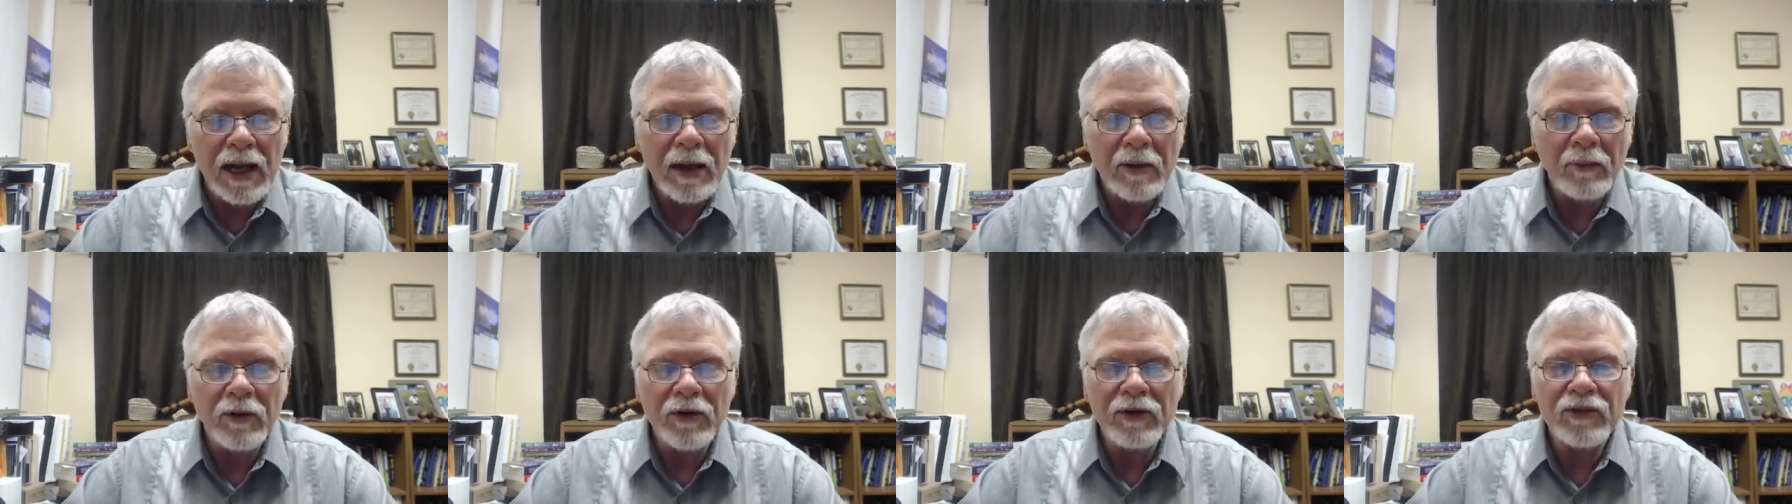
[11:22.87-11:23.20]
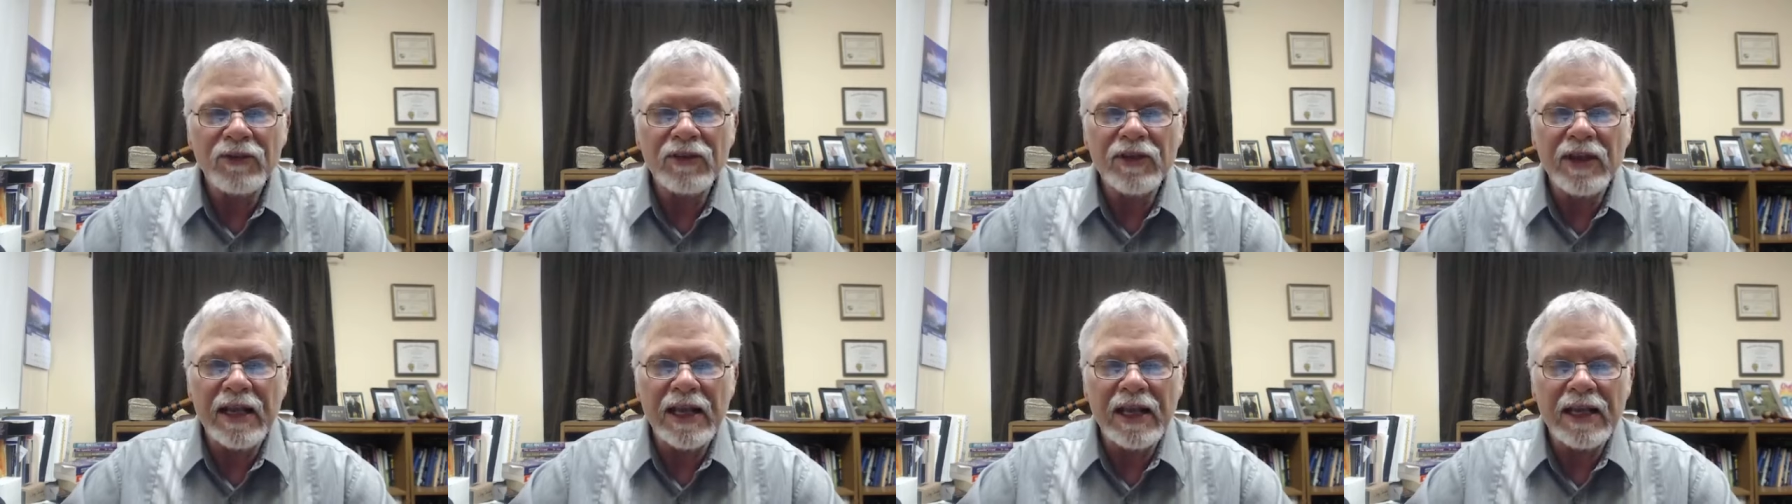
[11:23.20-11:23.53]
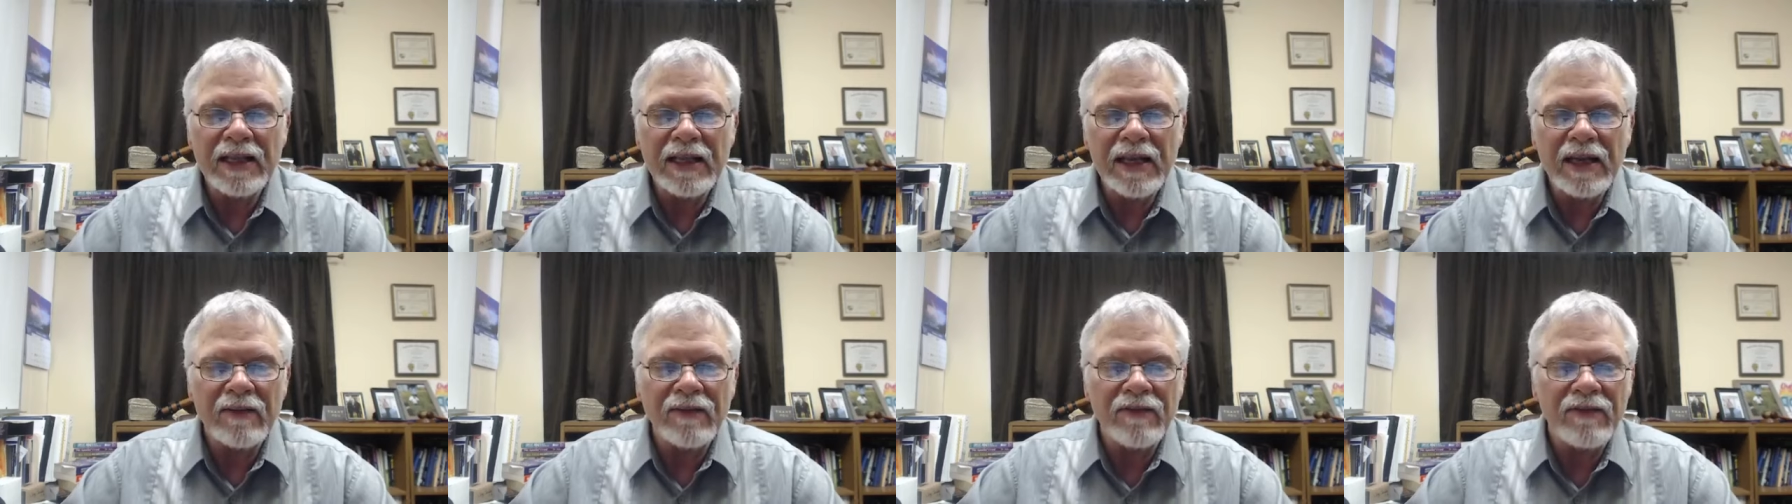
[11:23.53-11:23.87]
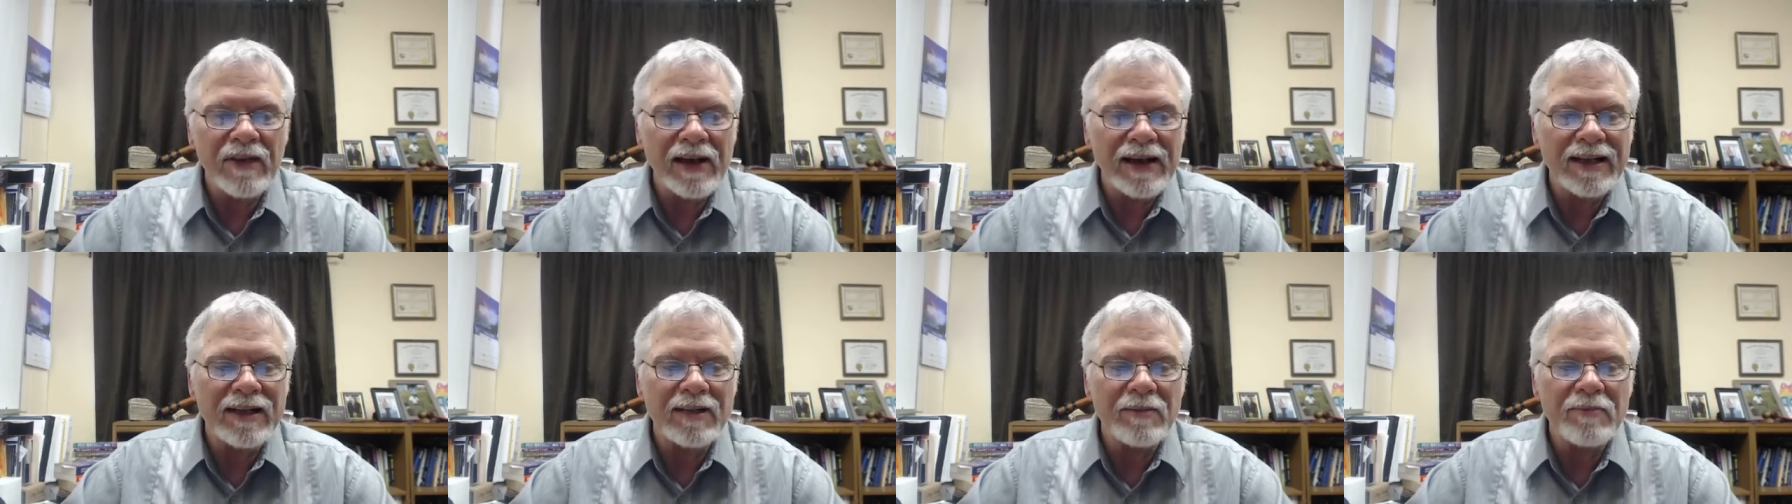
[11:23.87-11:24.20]
We're seeing the
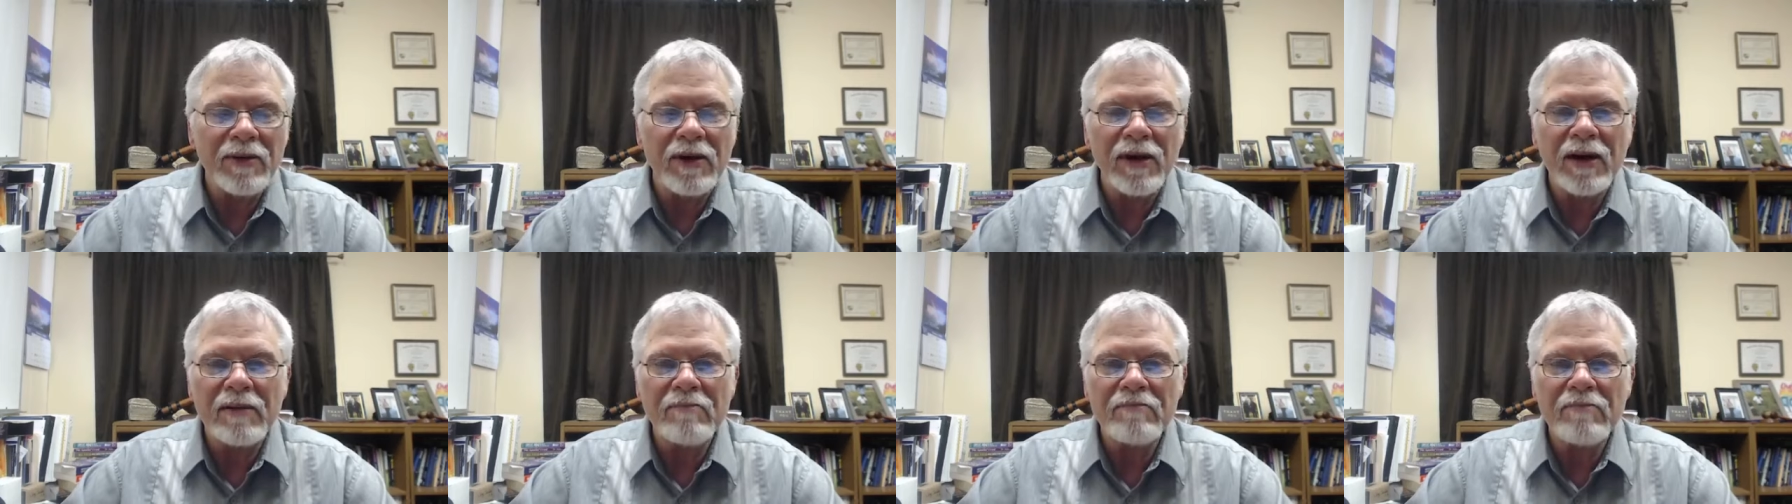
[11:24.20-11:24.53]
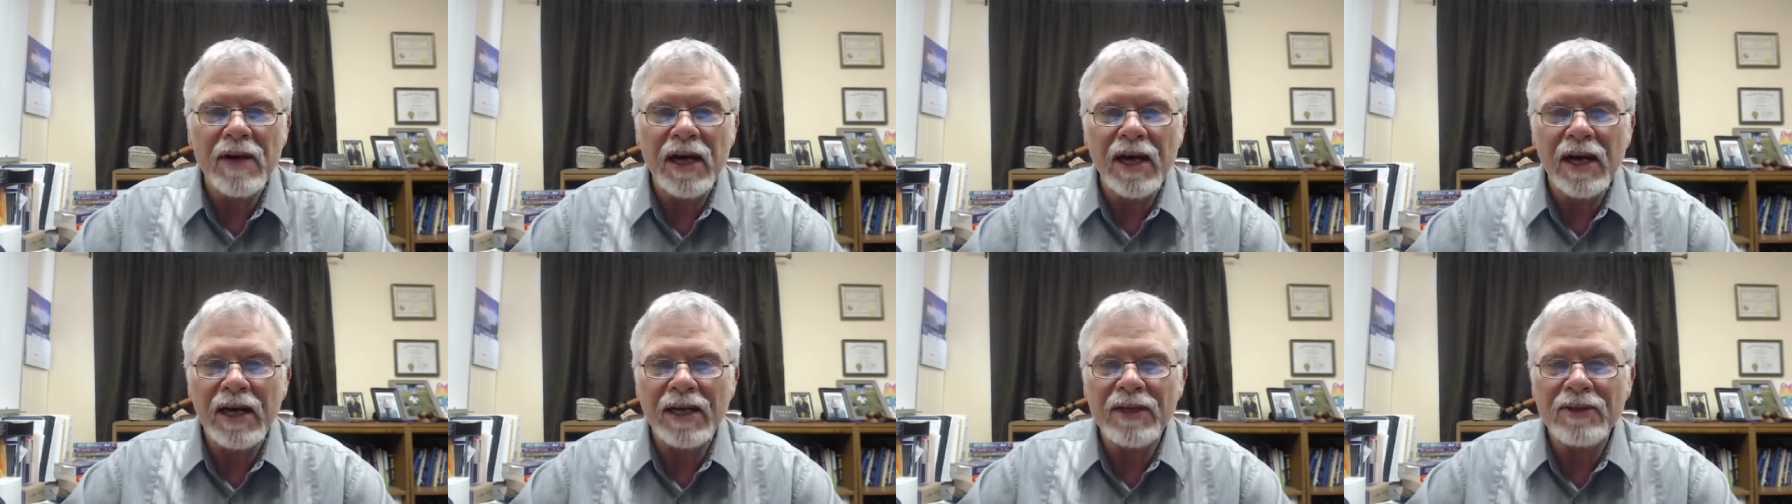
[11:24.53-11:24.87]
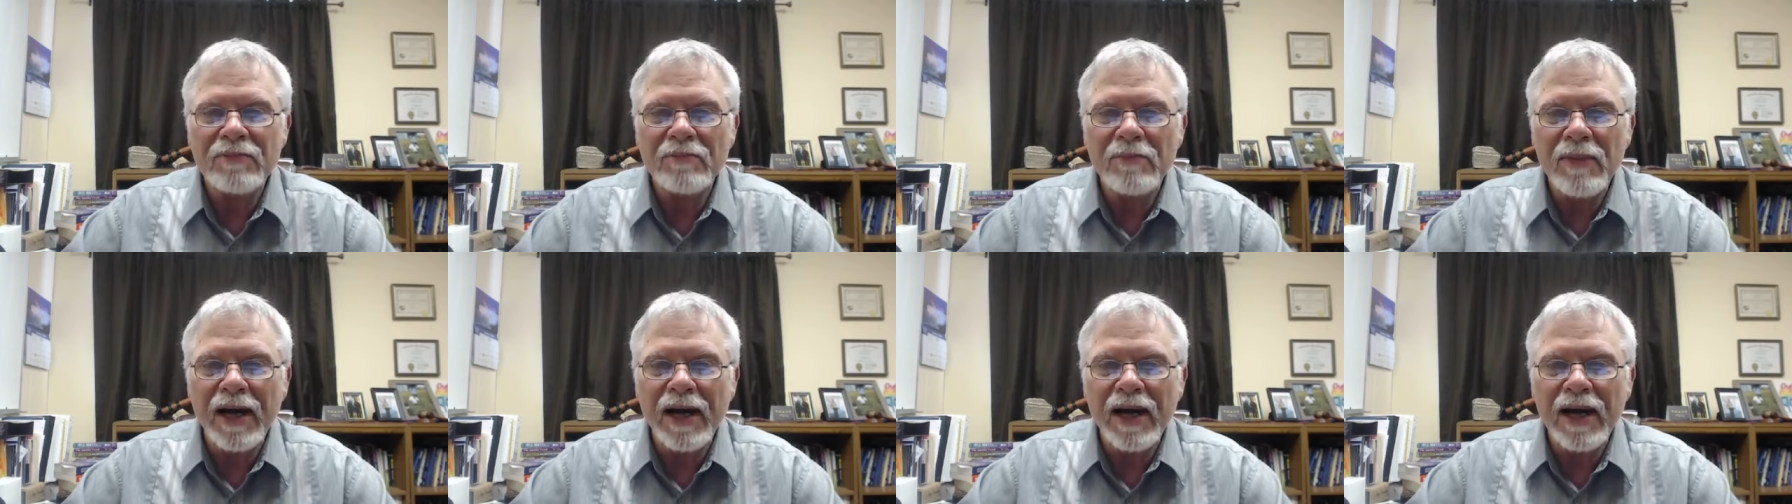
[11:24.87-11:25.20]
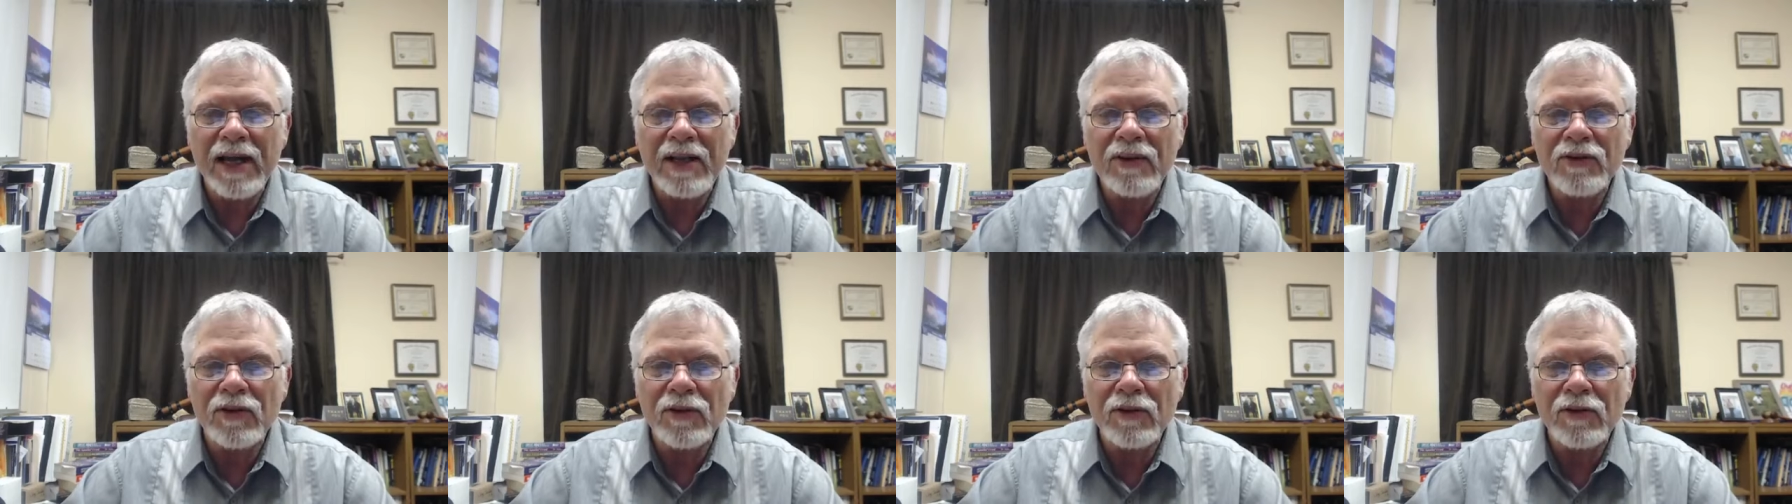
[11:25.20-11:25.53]
effect upon minds.
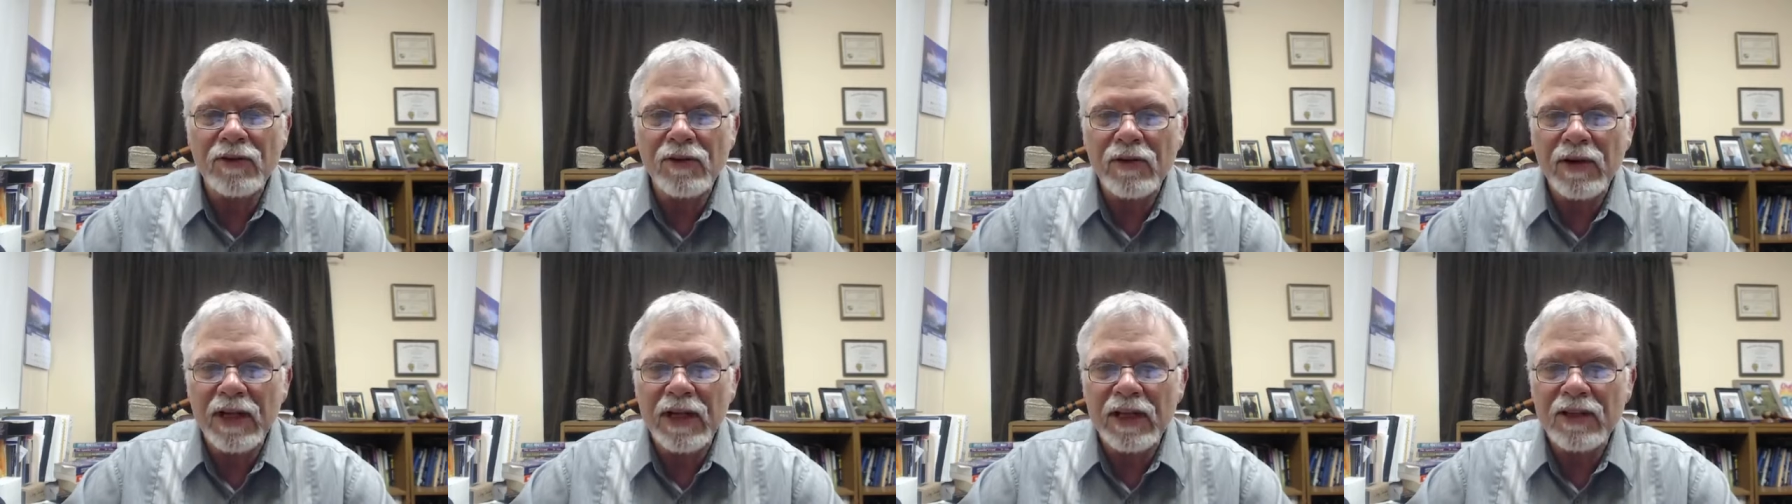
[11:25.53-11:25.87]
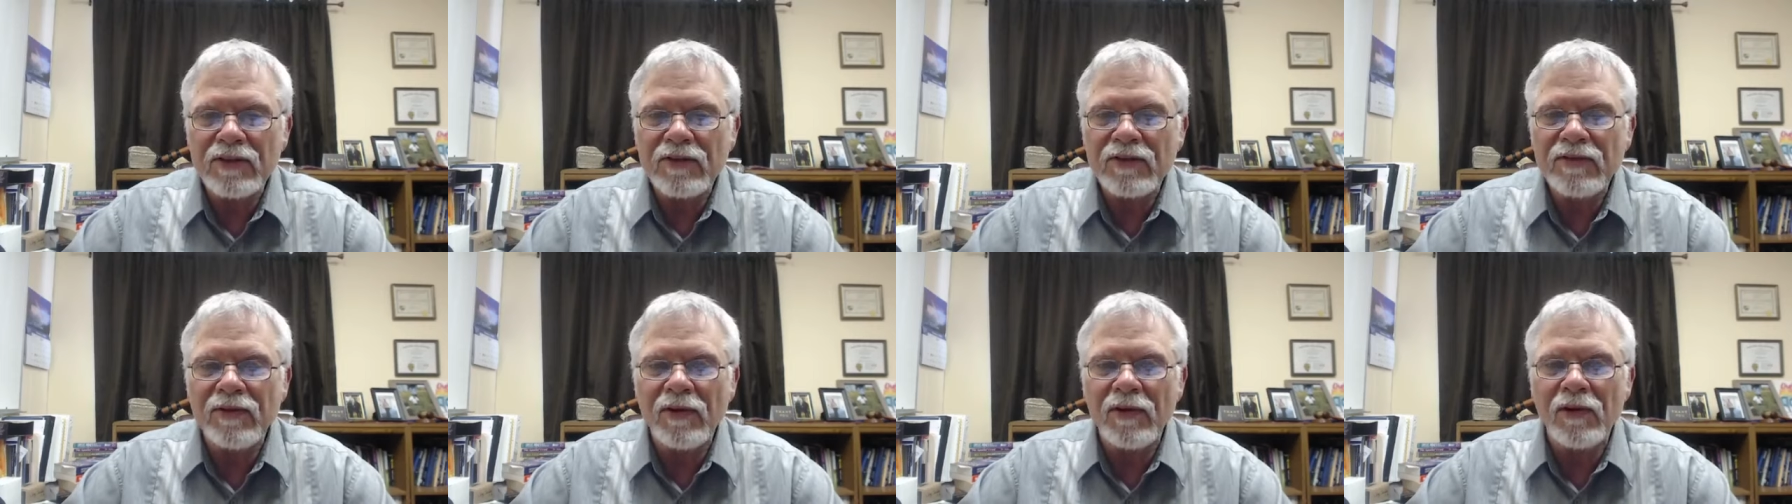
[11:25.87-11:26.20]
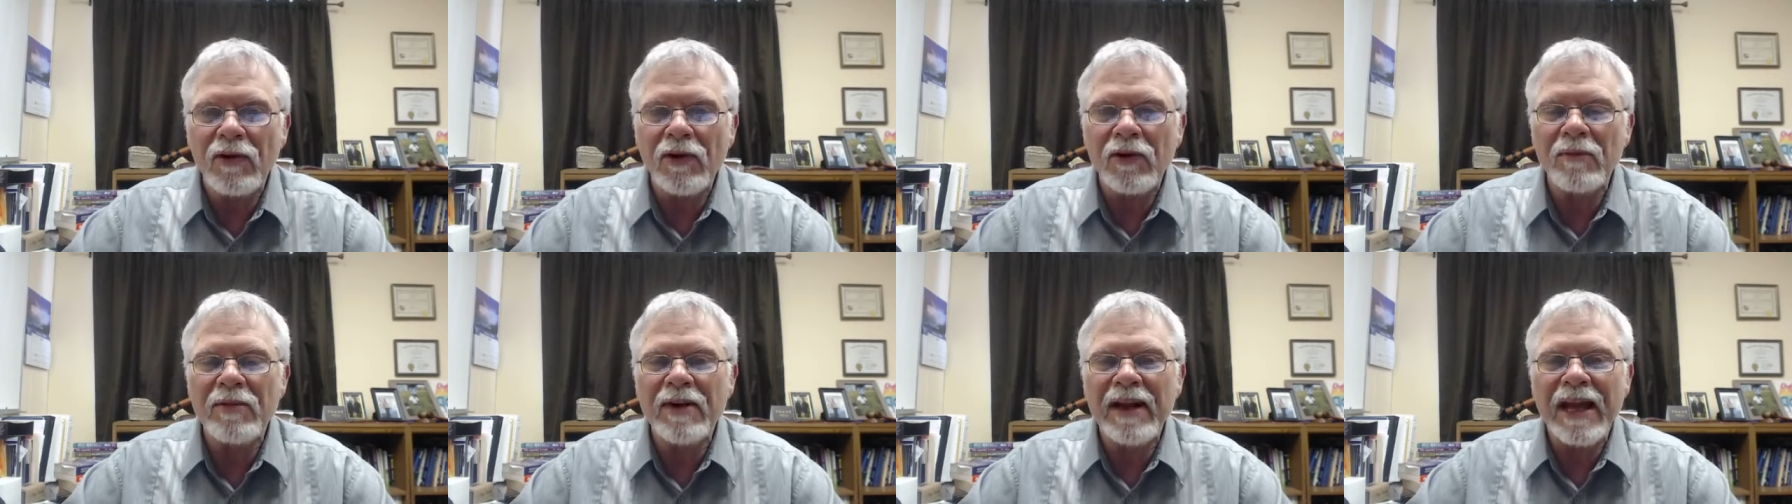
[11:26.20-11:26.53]
Minds are transformed.